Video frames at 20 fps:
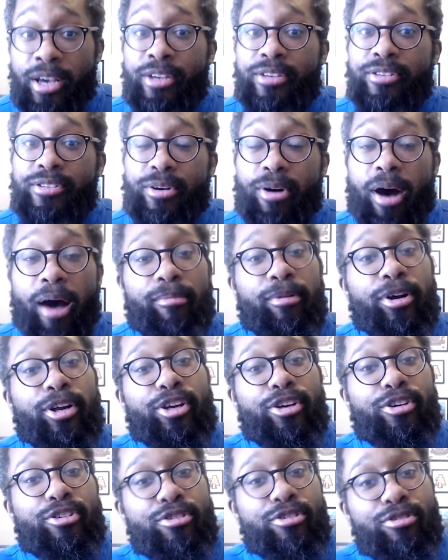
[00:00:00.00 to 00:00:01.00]
So I'm going to
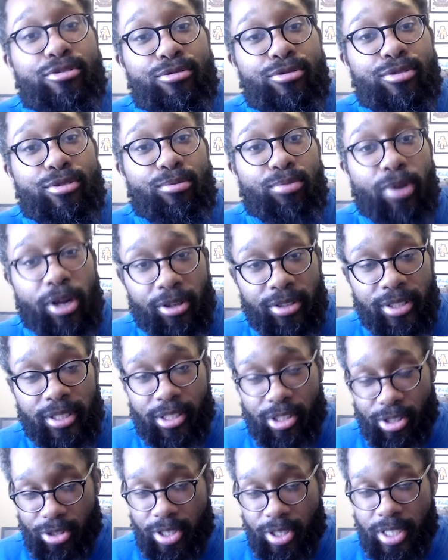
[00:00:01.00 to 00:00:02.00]
use the rose
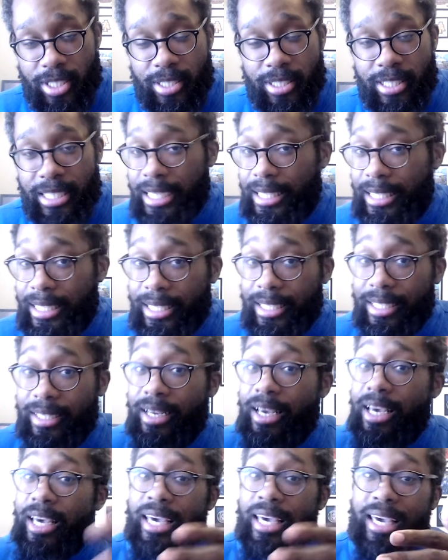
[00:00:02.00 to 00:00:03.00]
illustration that I did
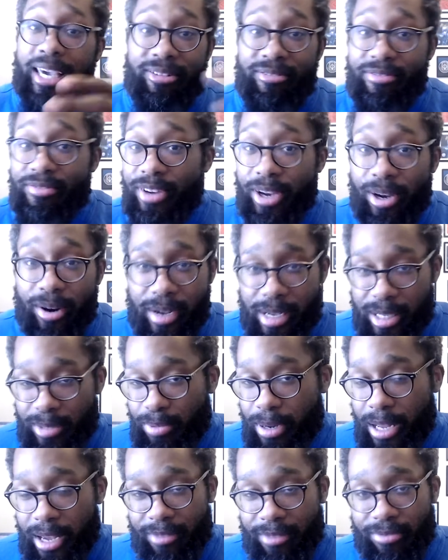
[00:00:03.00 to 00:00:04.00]
in various
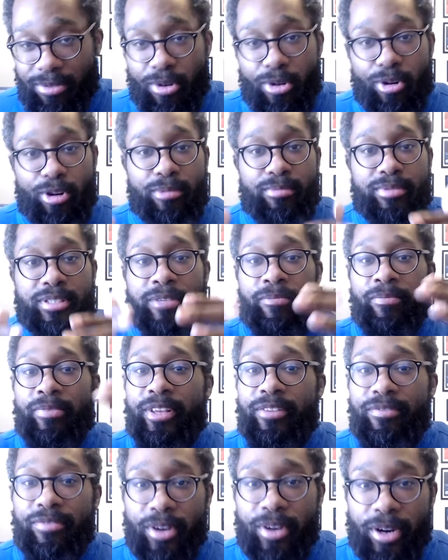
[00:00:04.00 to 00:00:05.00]
platforms
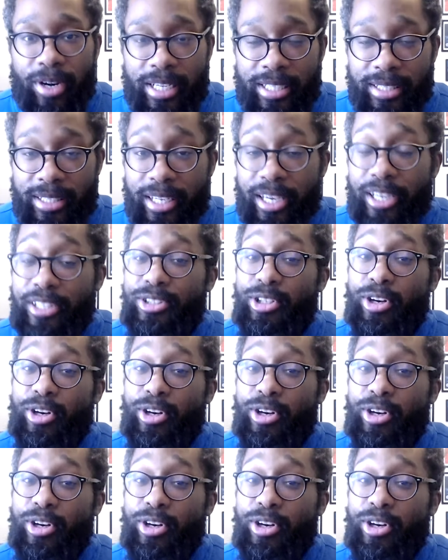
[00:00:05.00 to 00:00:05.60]
and various things.